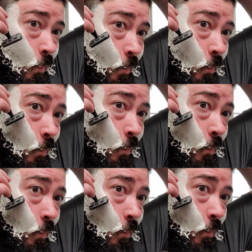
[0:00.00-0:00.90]

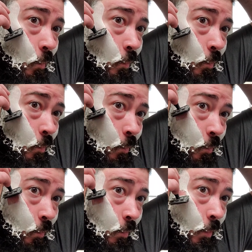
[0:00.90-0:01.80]

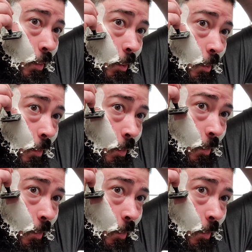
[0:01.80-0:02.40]
(silence)